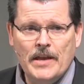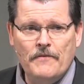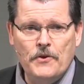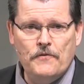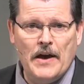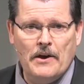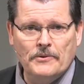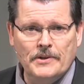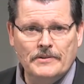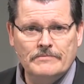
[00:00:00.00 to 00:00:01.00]
if you
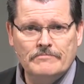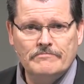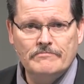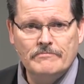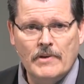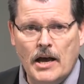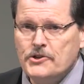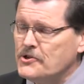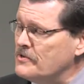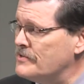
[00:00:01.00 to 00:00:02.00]
found
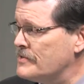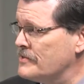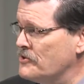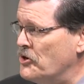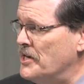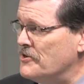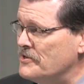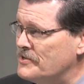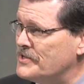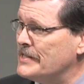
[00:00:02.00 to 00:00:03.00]
ushers,
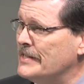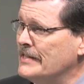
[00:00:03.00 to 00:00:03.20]
greeters,